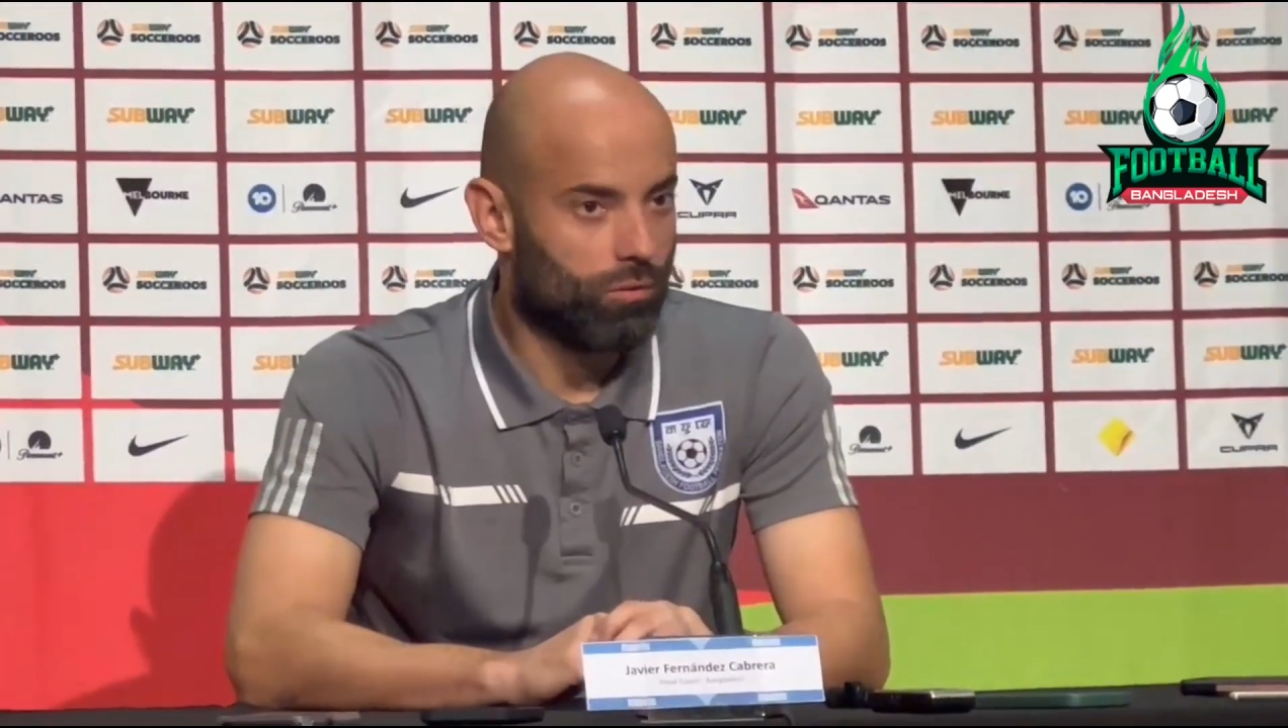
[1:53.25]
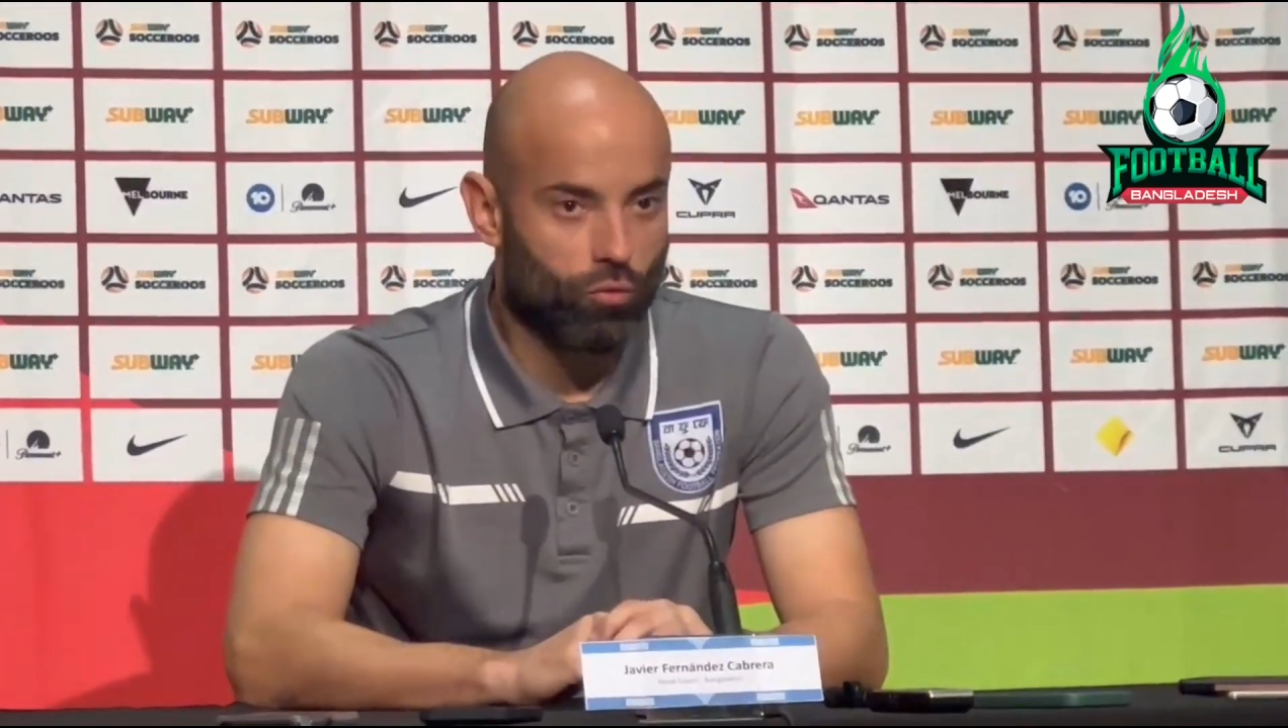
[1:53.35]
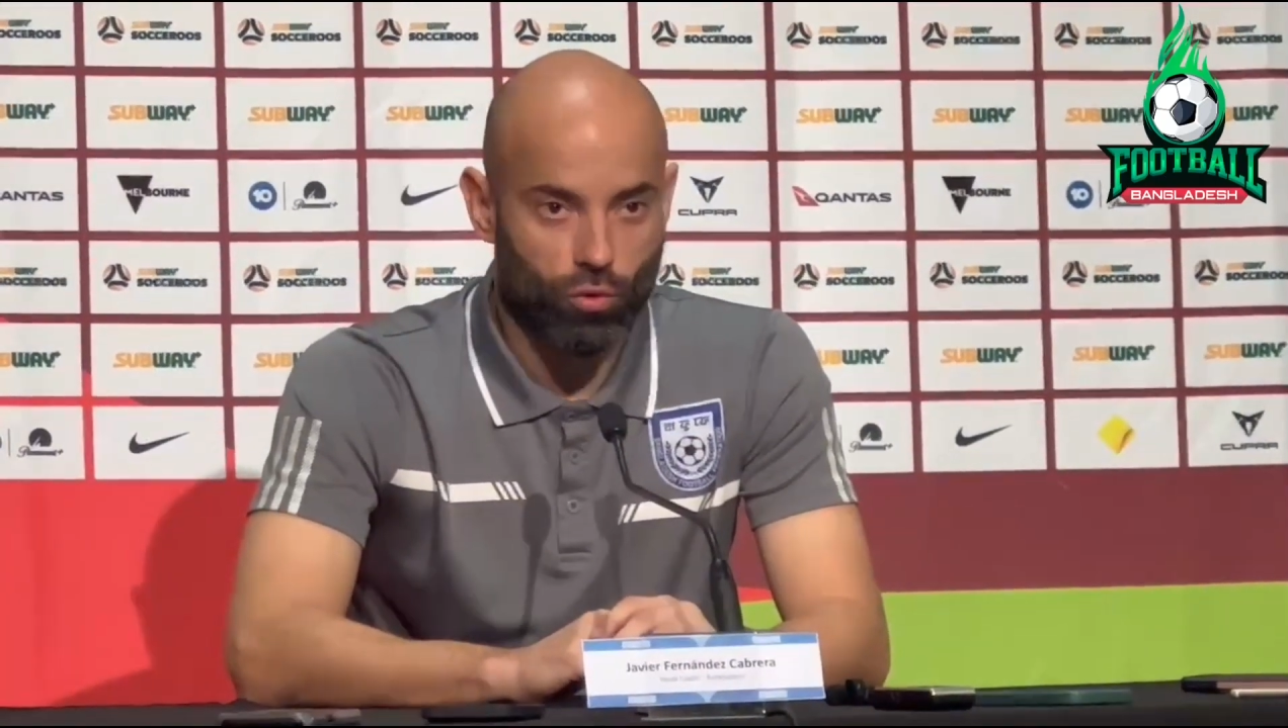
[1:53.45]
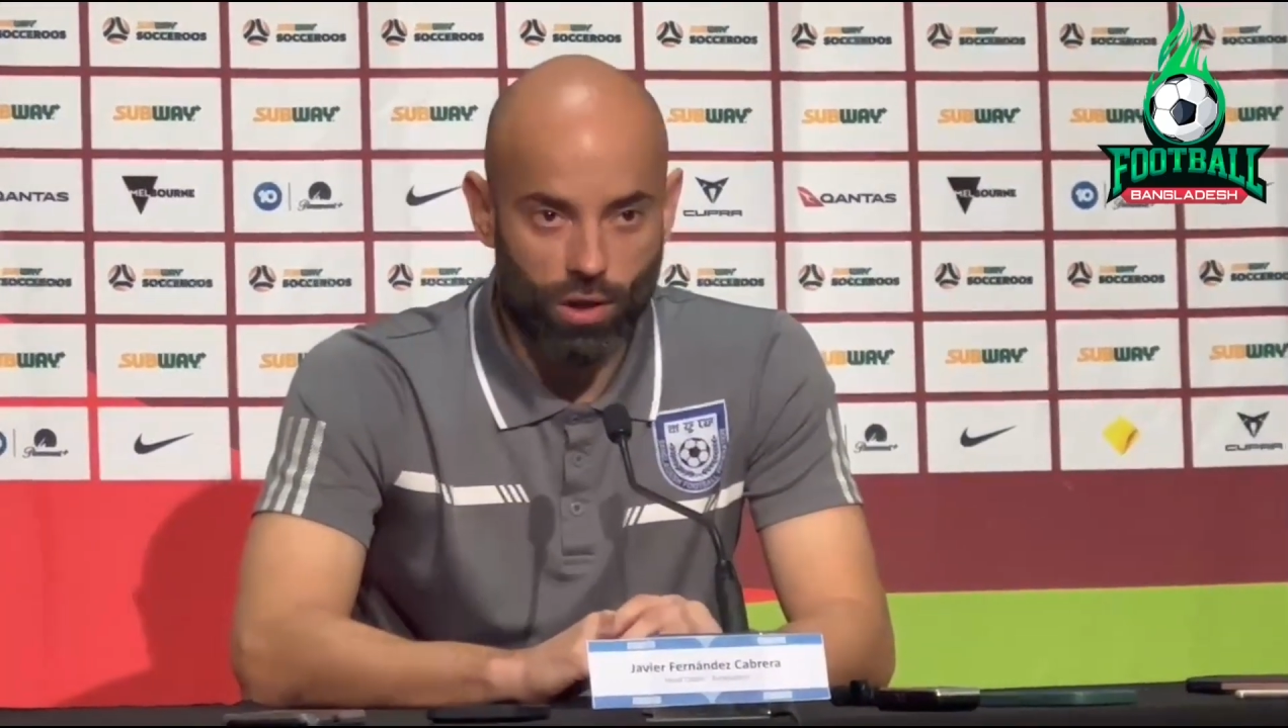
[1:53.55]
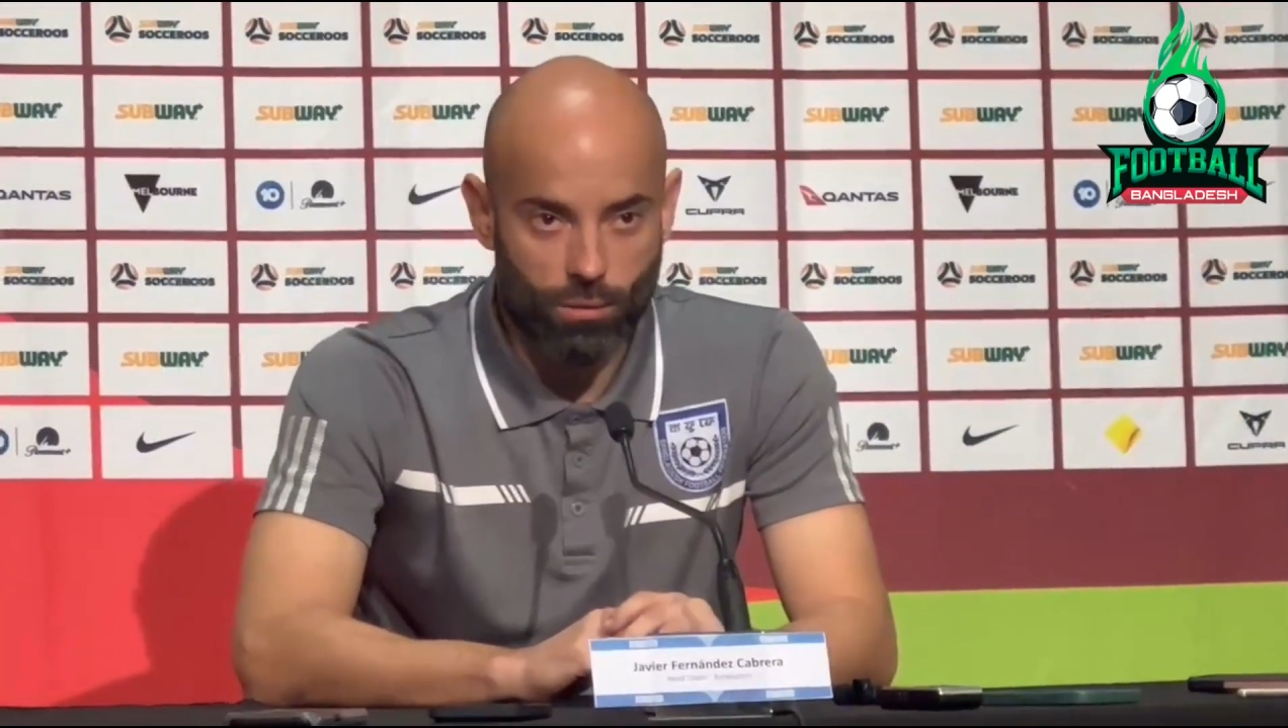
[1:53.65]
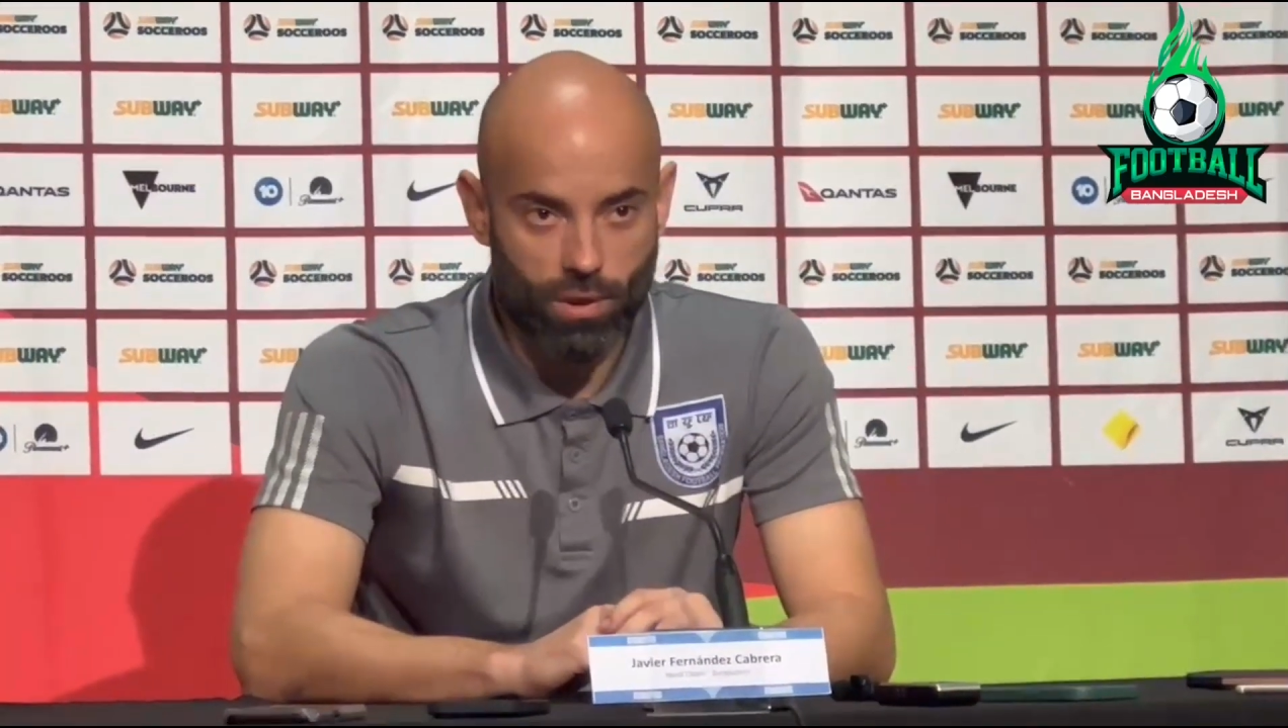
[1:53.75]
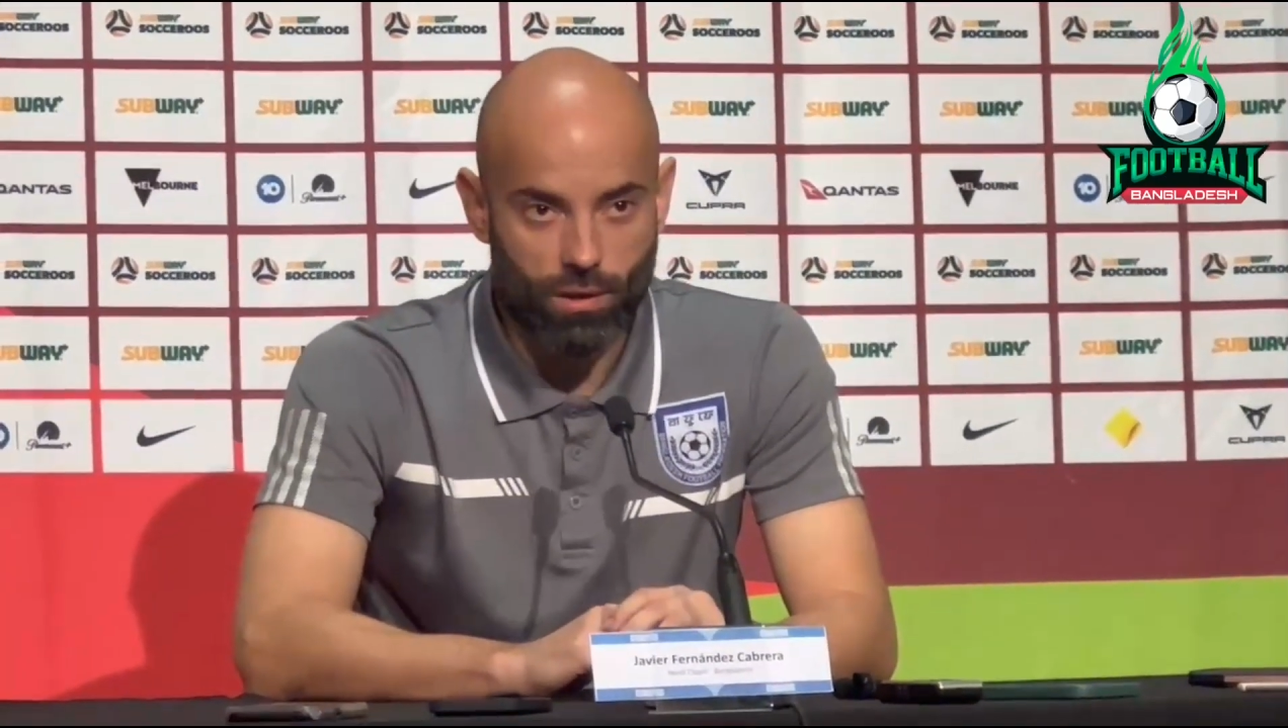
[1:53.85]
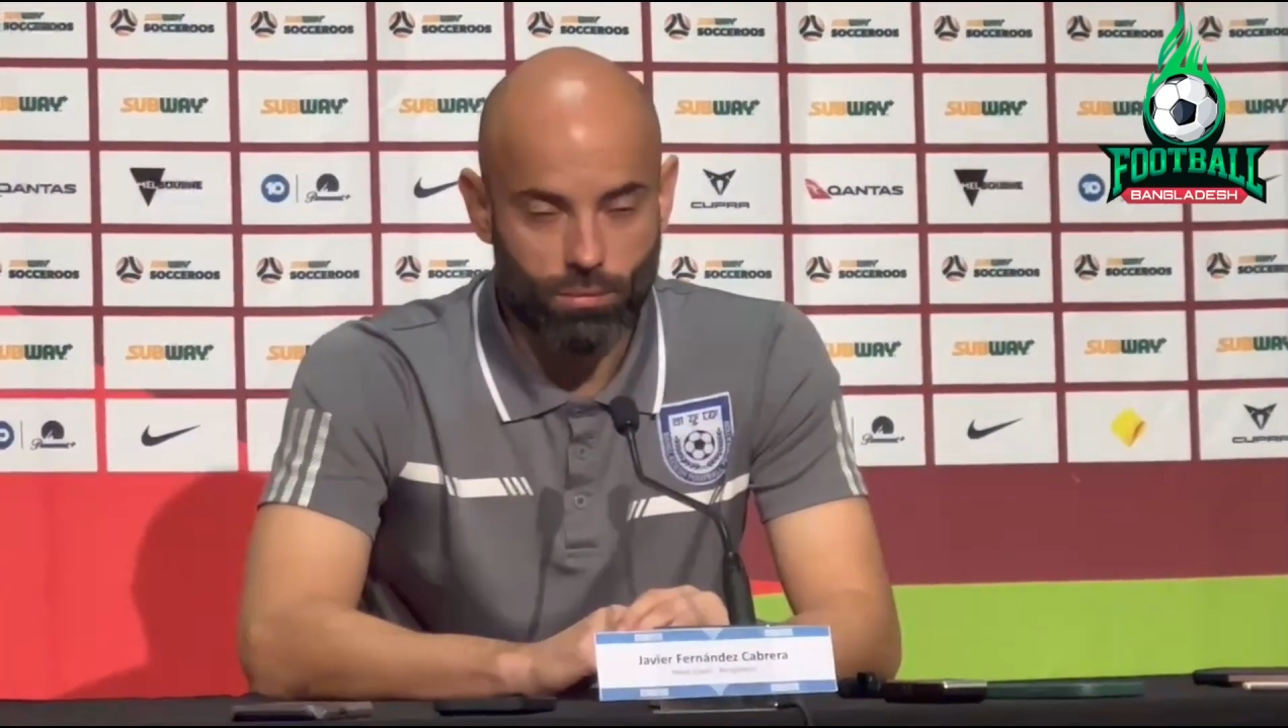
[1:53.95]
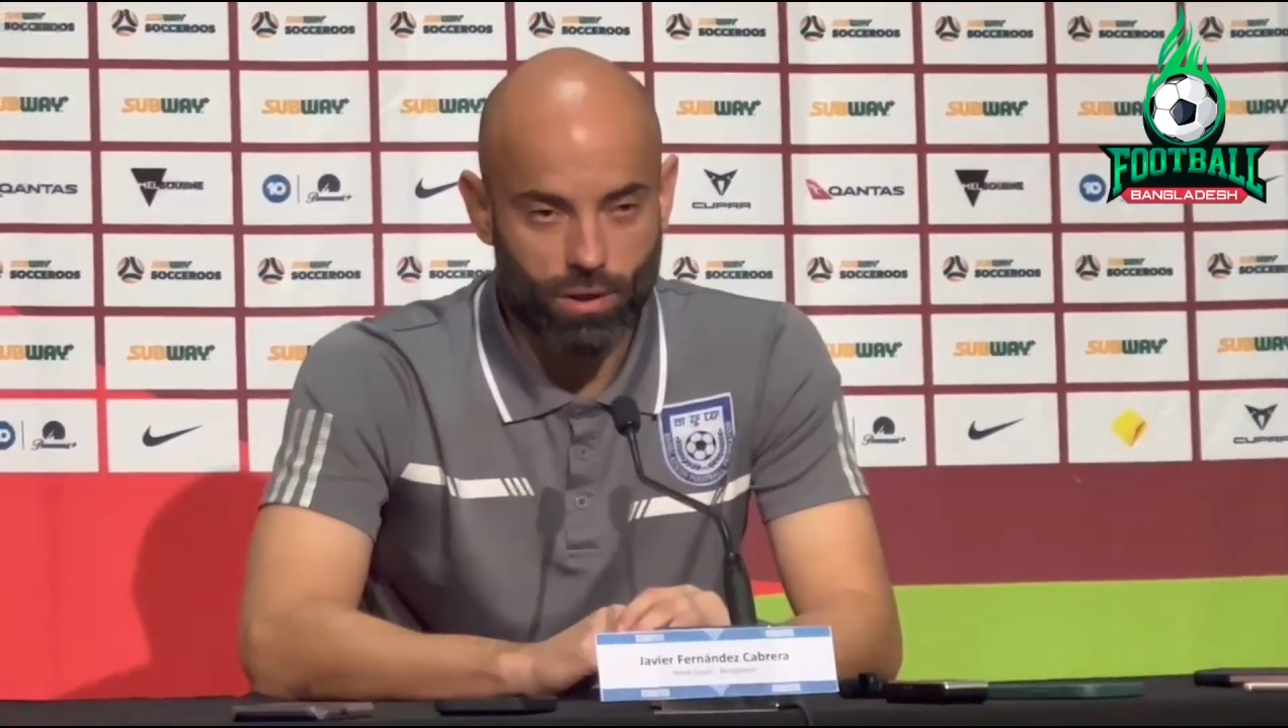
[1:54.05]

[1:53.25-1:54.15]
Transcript: really big,